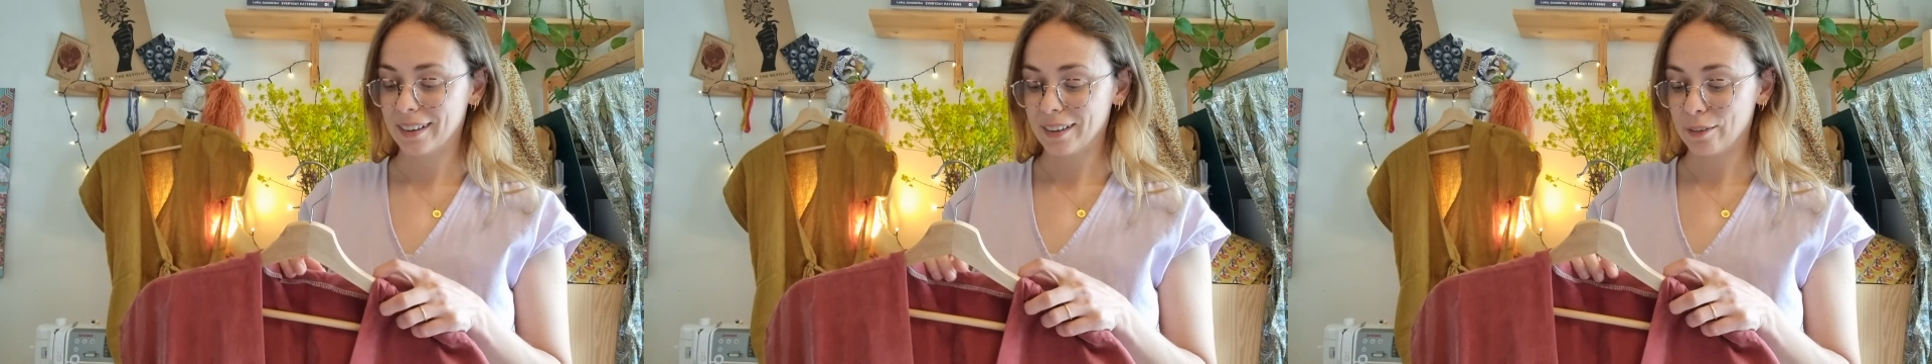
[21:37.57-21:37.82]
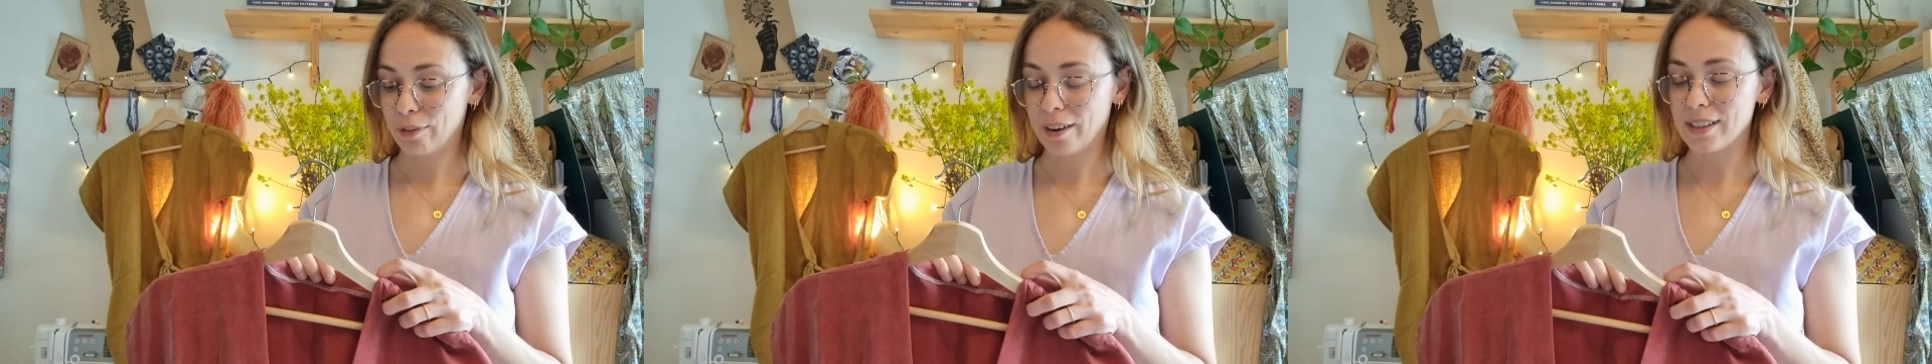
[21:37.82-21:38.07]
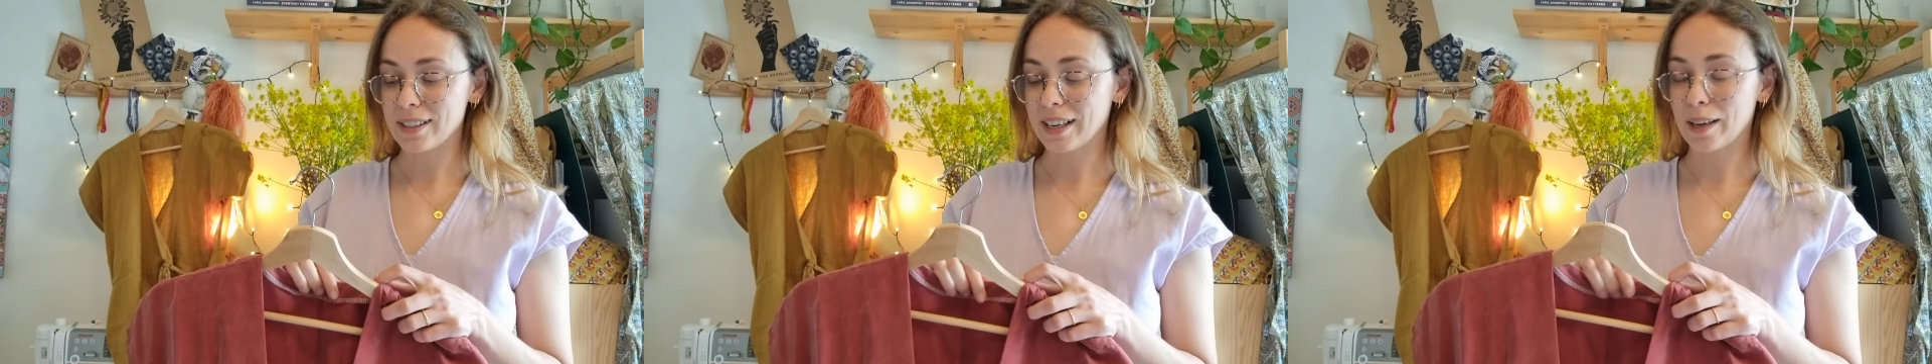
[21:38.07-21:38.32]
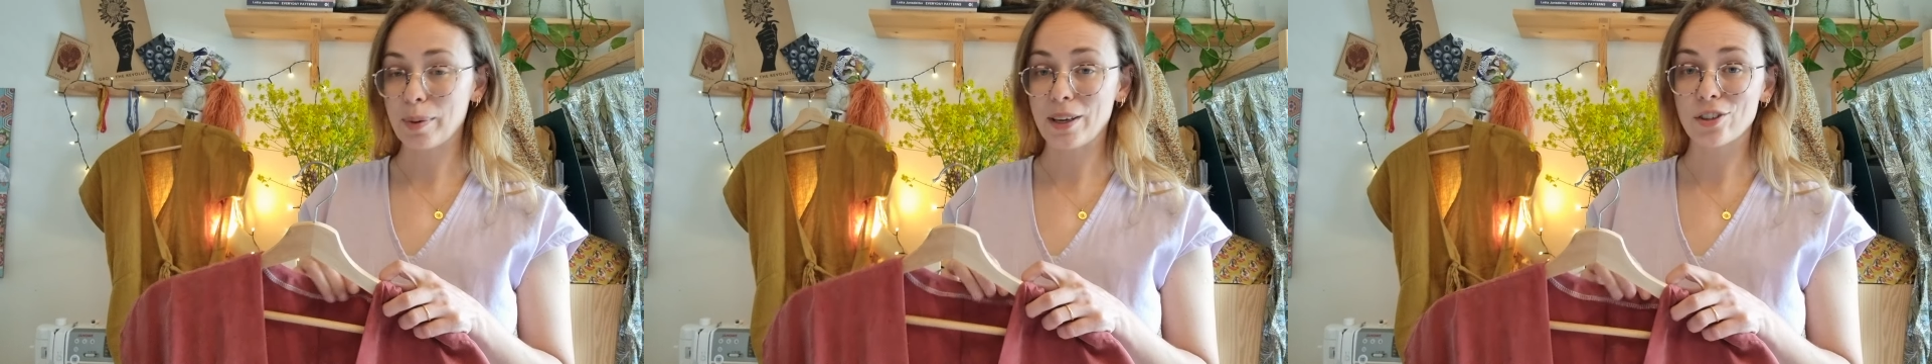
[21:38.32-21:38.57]
friends to
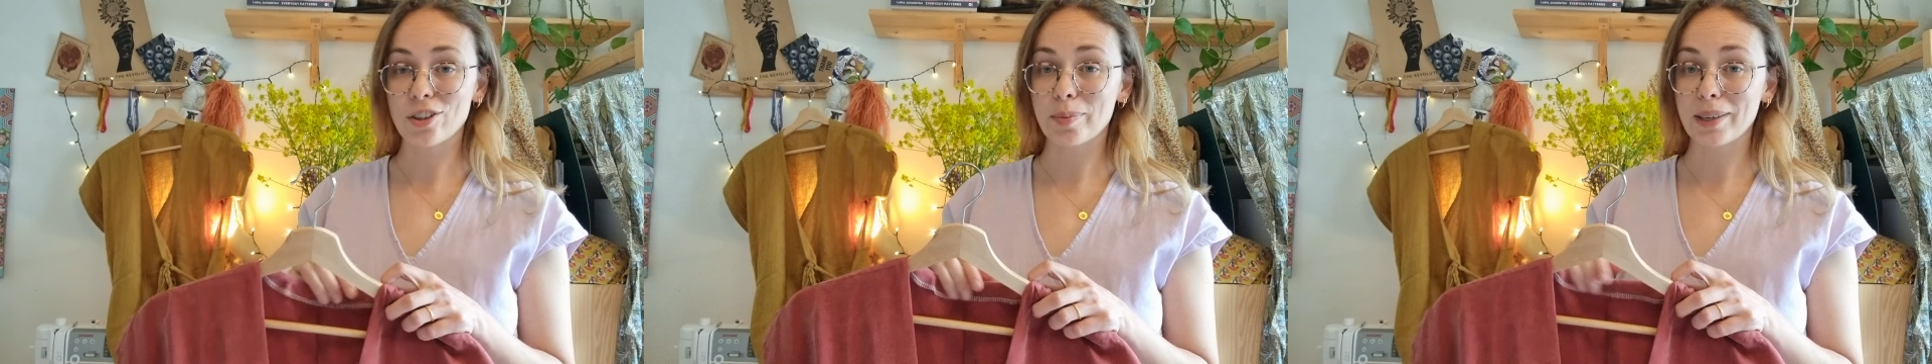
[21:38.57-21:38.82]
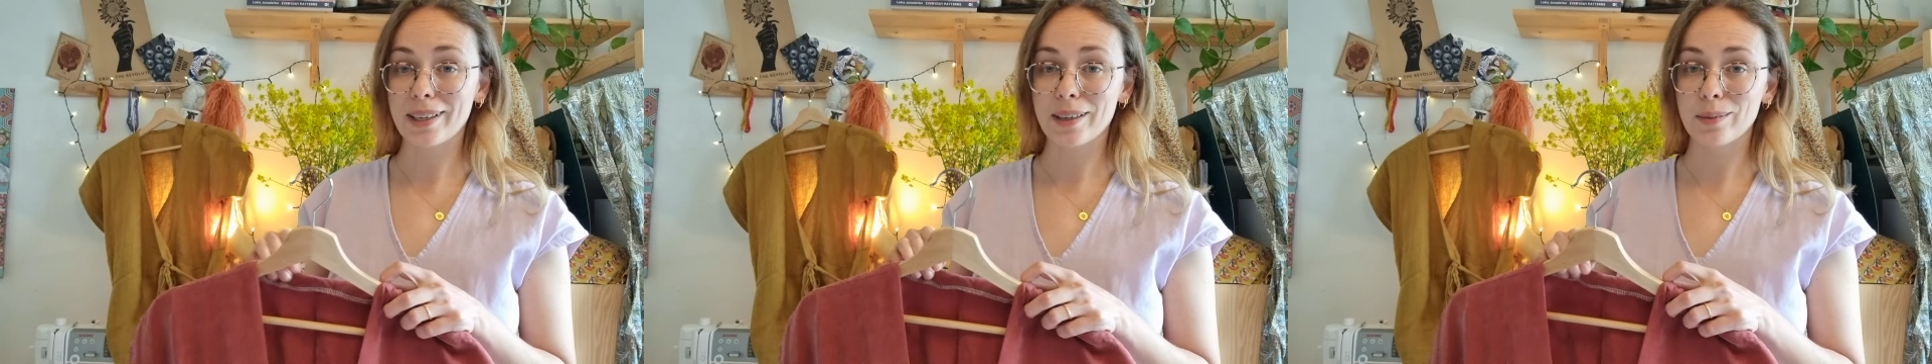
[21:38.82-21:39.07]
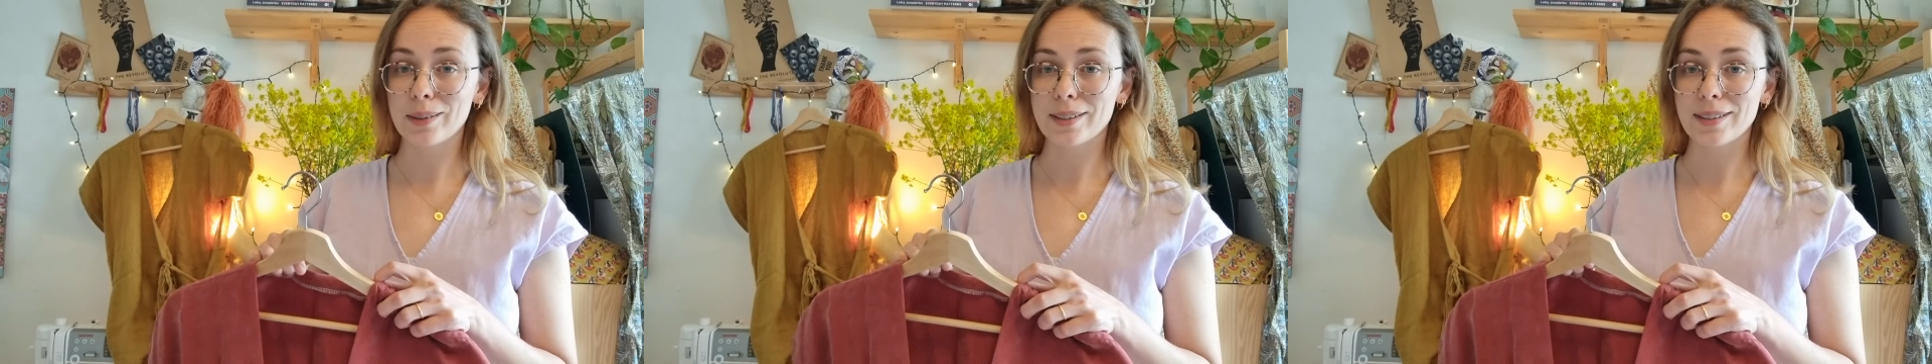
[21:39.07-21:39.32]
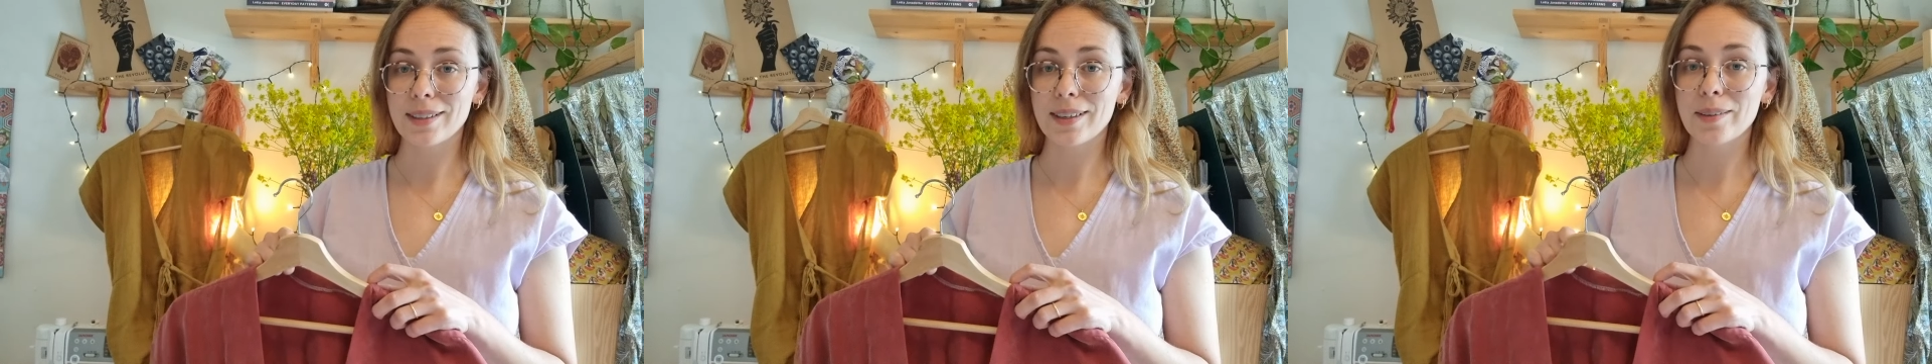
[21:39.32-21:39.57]
take a picture, but it
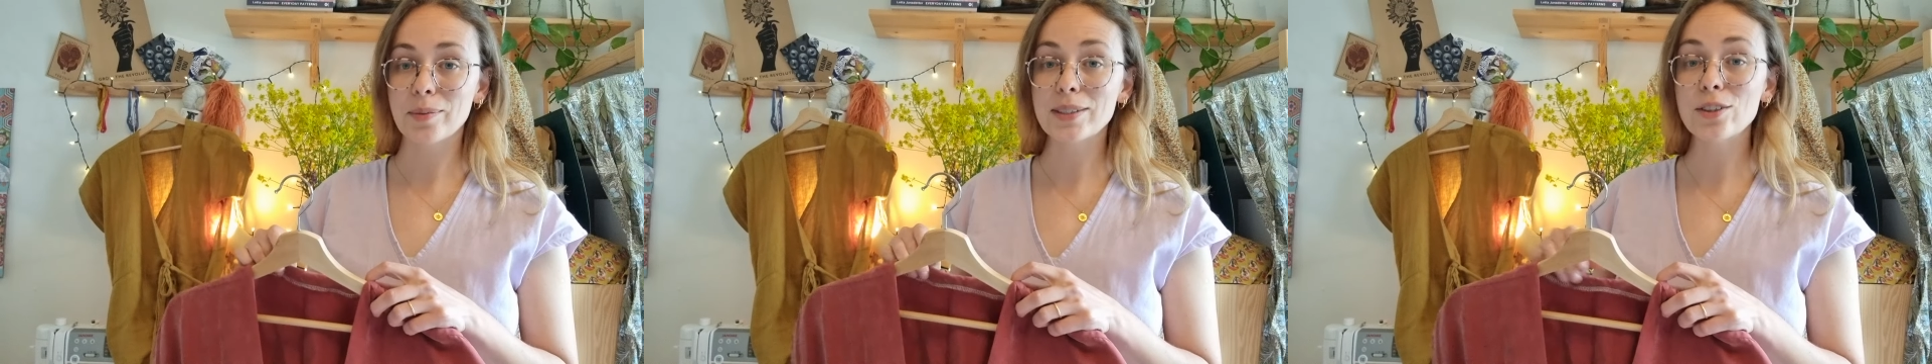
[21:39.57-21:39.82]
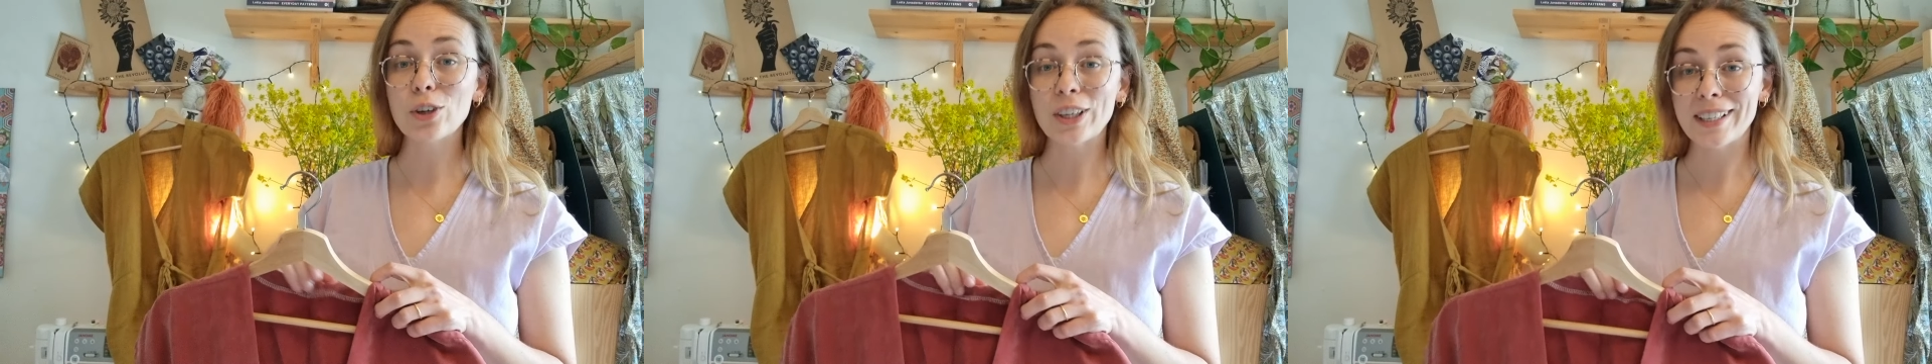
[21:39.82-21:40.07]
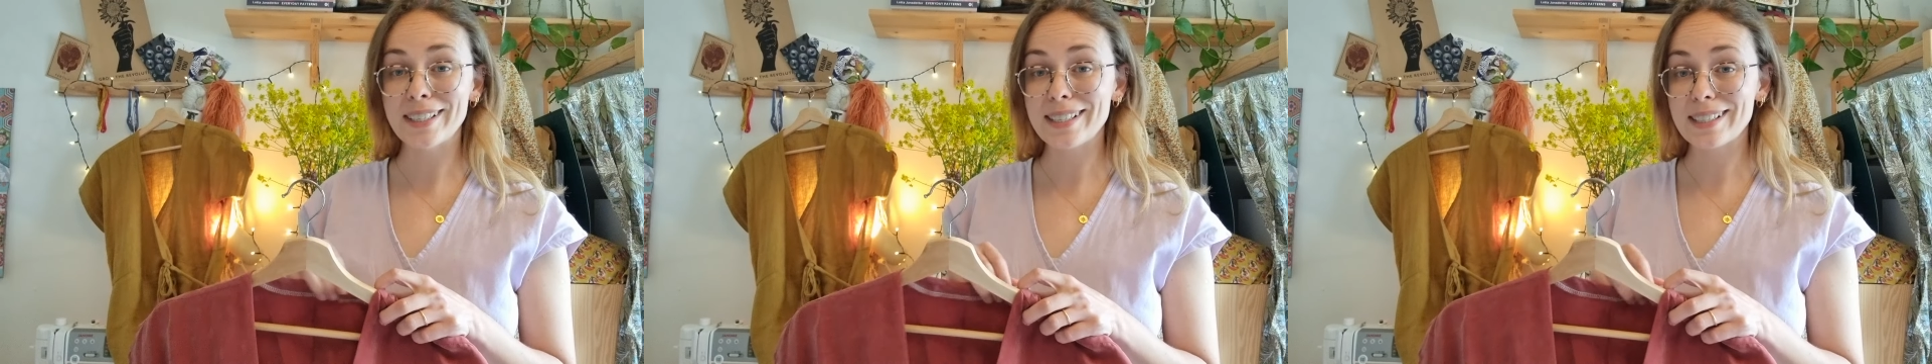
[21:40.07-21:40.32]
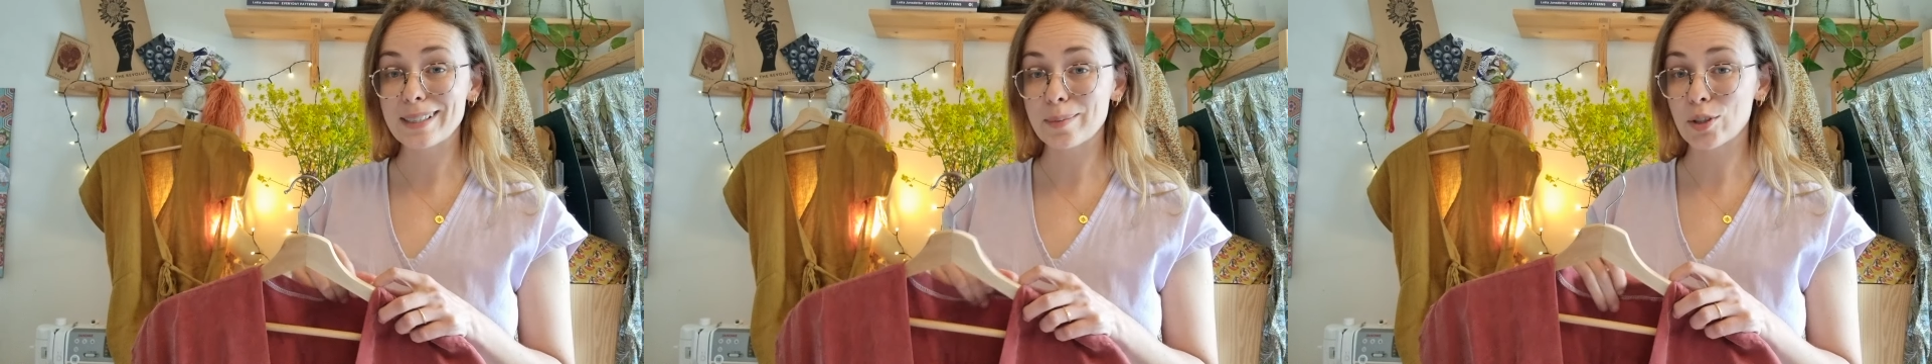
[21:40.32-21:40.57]
was not good. You
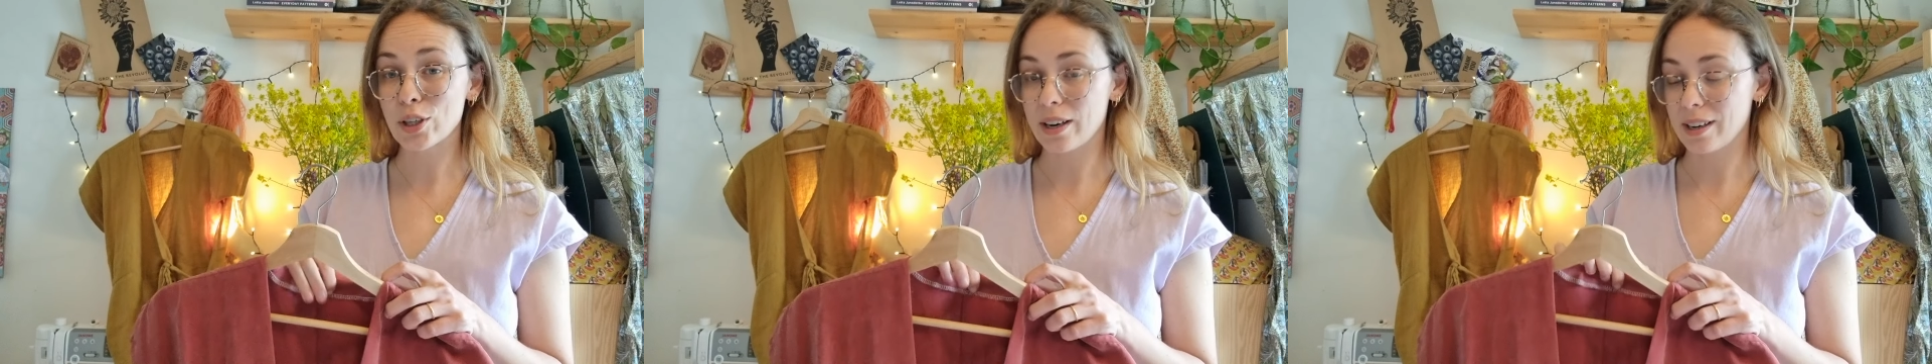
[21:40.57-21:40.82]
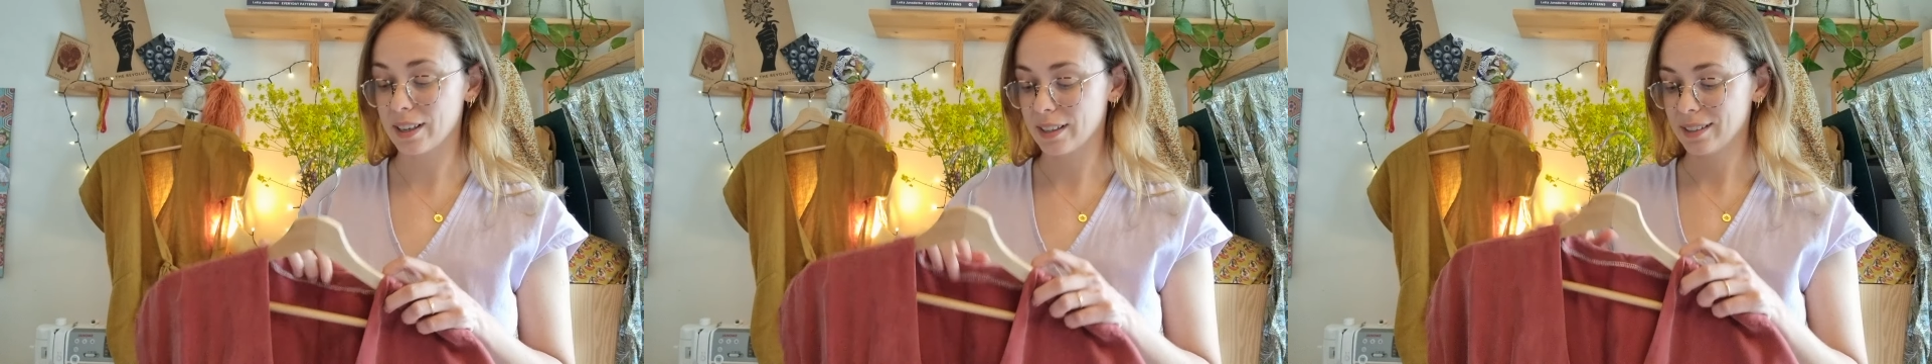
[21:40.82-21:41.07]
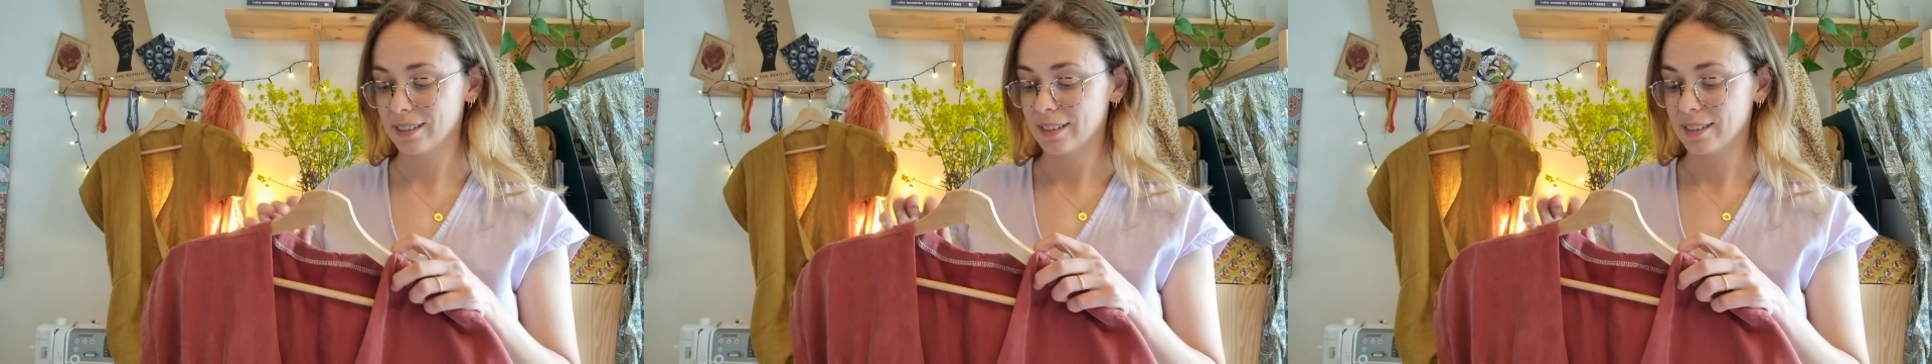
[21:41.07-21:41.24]
needed some training.